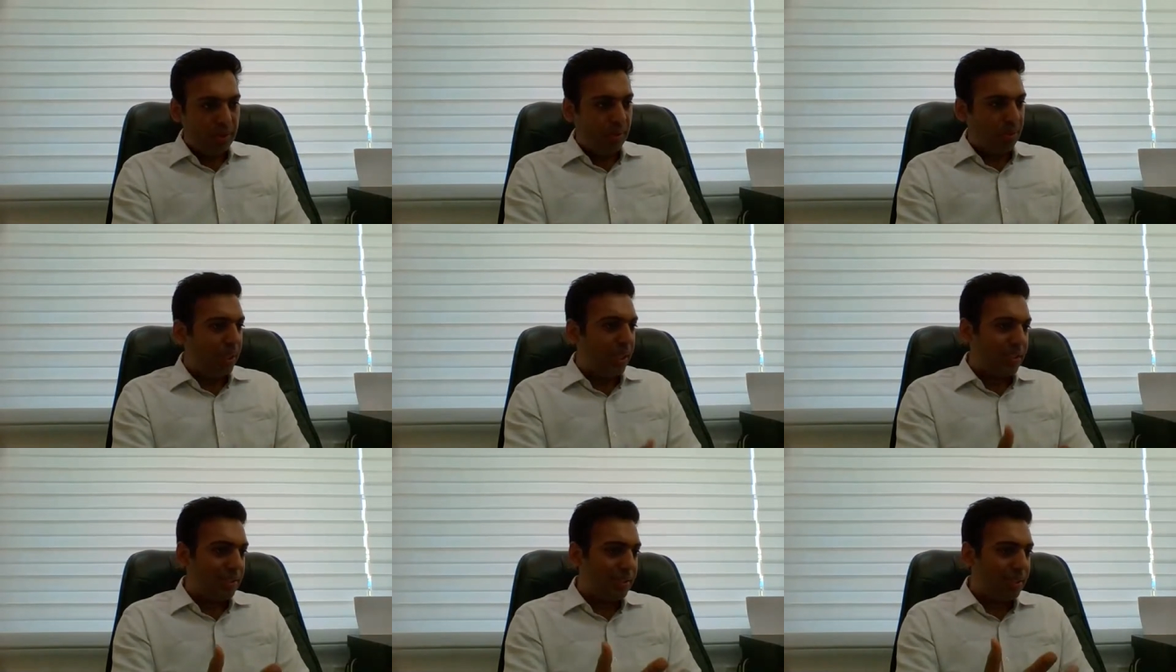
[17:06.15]

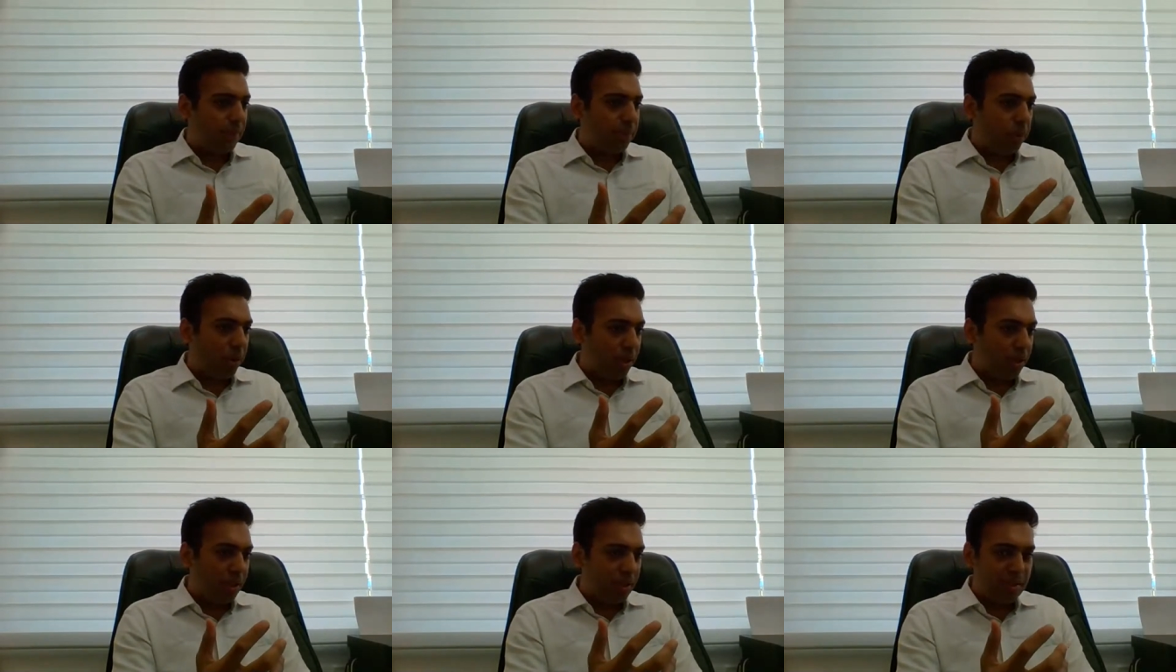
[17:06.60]
So that's the
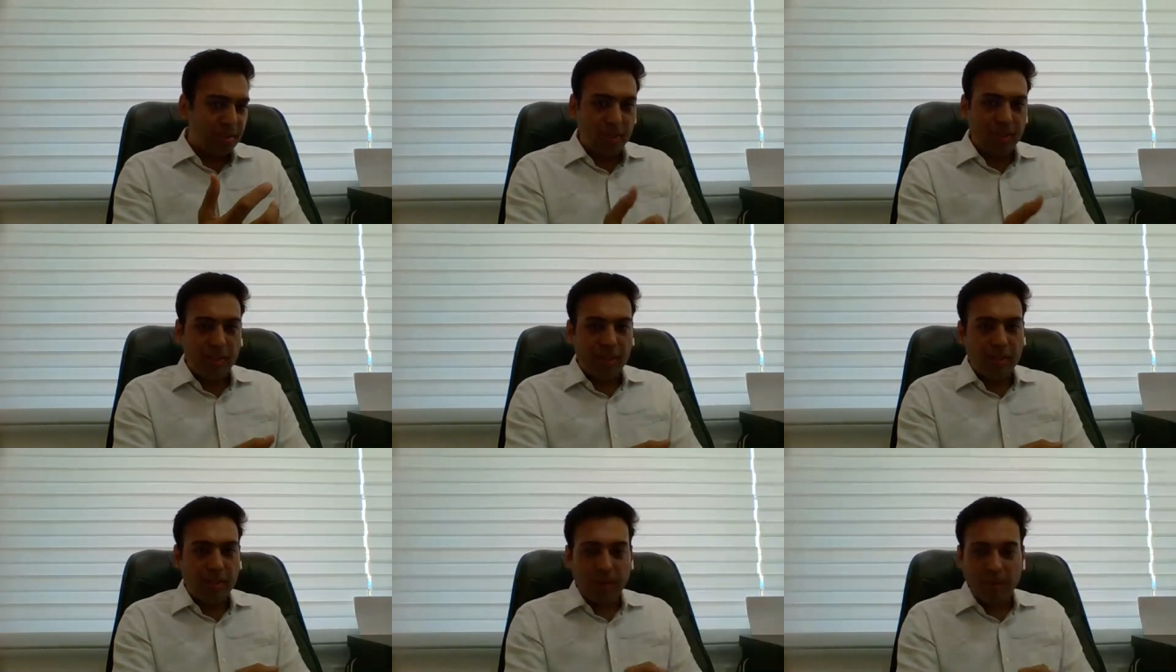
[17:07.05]

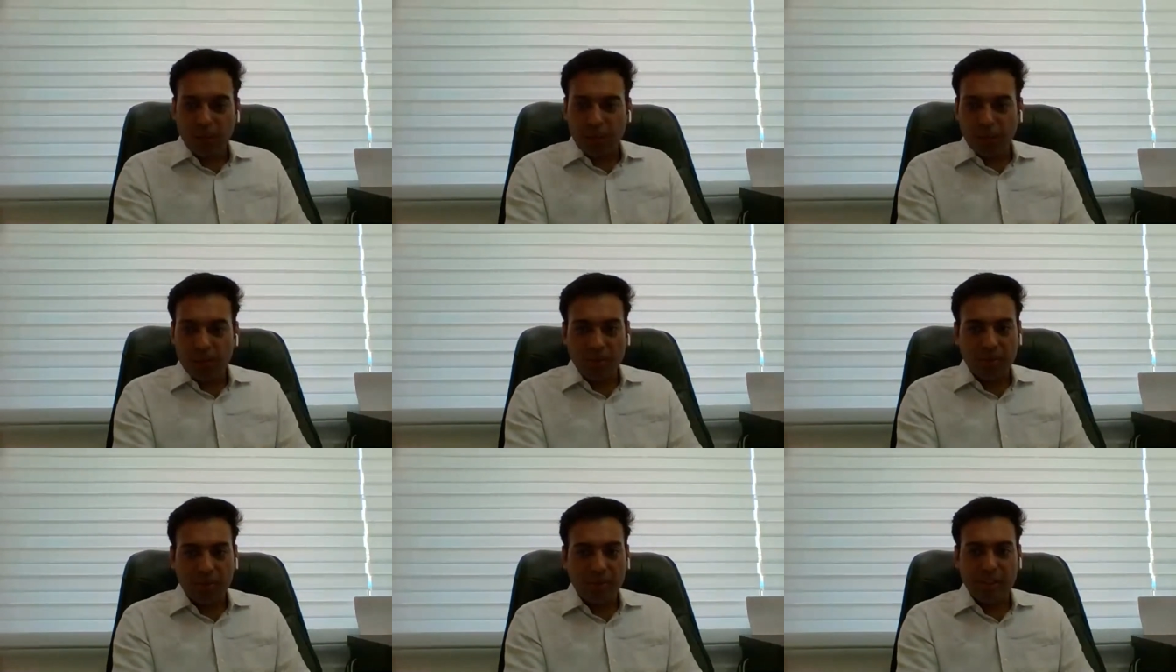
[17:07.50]
policy
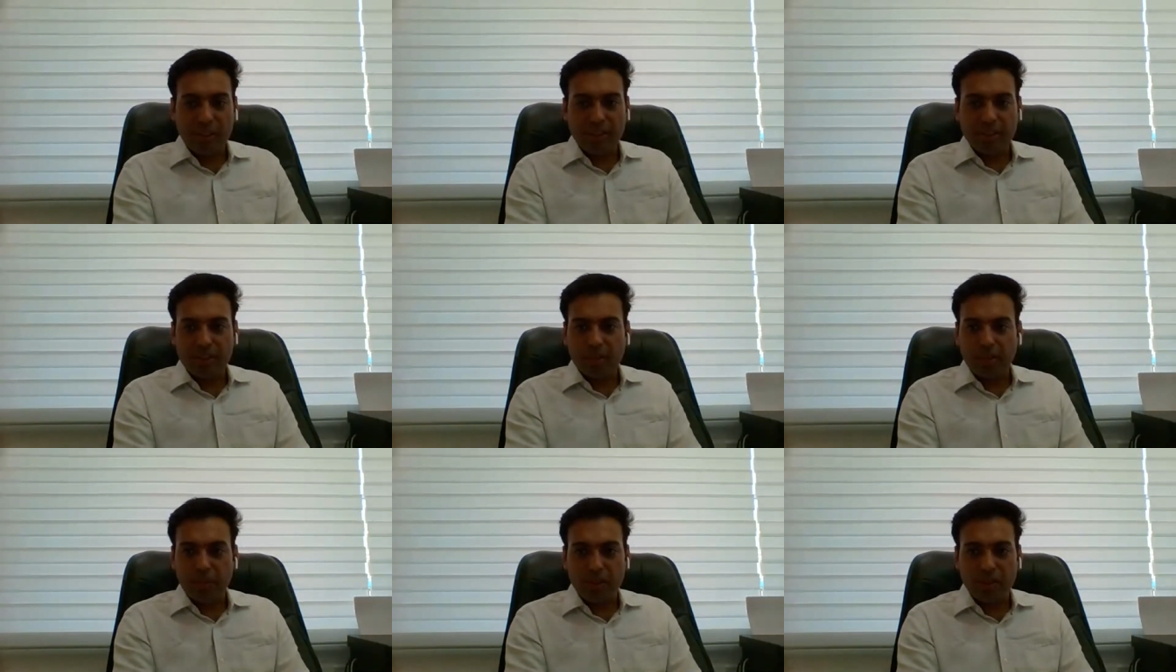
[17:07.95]
going on.
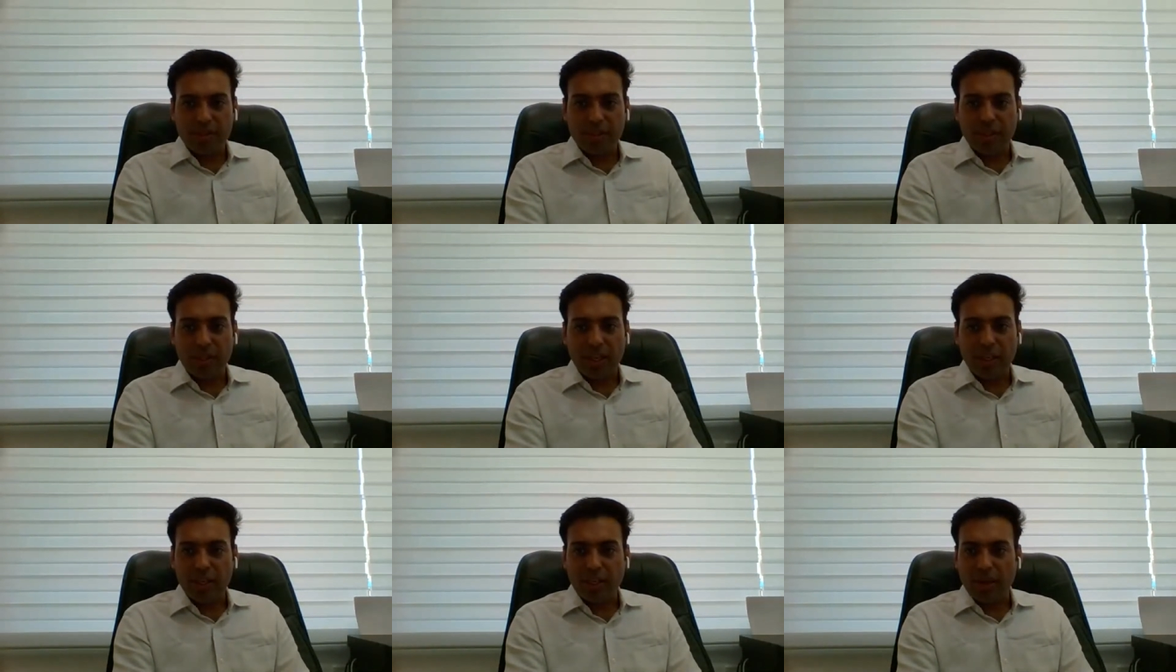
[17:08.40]
That's the policy
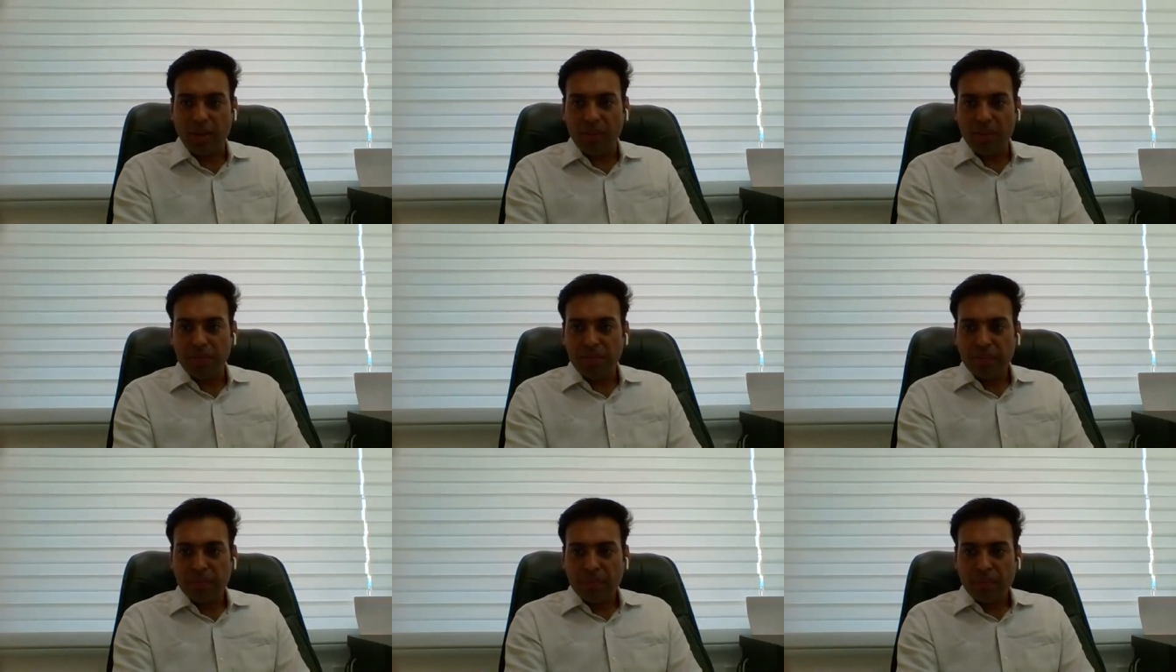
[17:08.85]
right now.